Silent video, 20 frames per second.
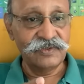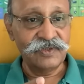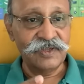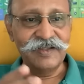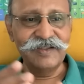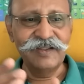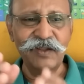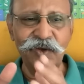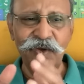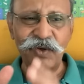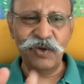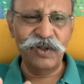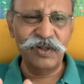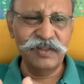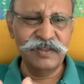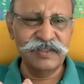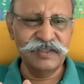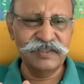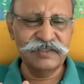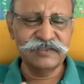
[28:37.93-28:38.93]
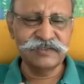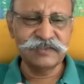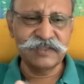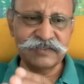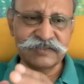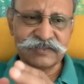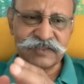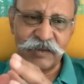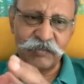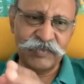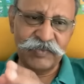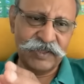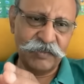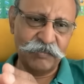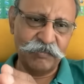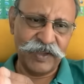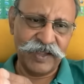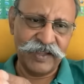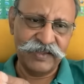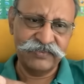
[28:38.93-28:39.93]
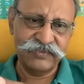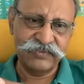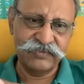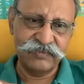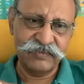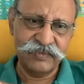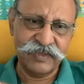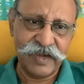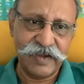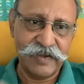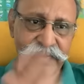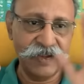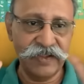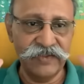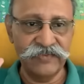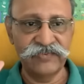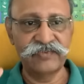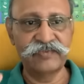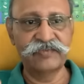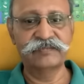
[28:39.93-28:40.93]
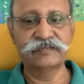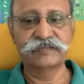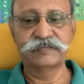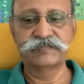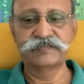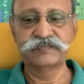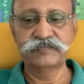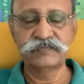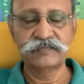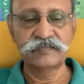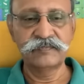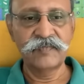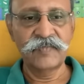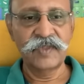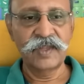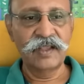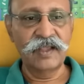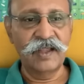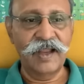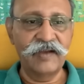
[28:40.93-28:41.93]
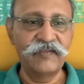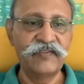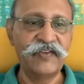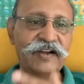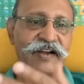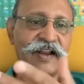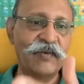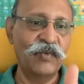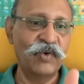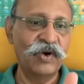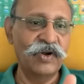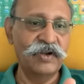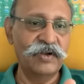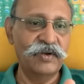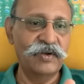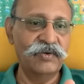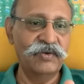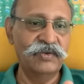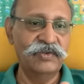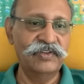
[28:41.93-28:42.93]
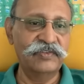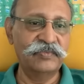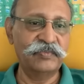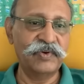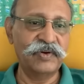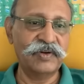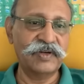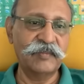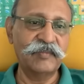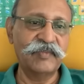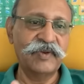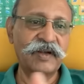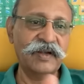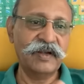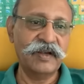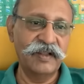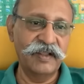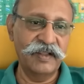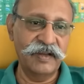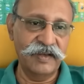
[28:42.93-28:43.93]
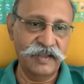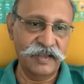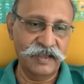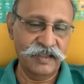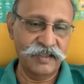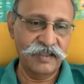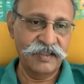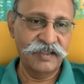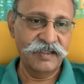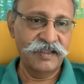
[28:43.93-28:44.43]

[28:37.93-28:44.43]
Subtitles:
And all this has come in the past 10 days. In fact, I wanted to do this program a little earlier.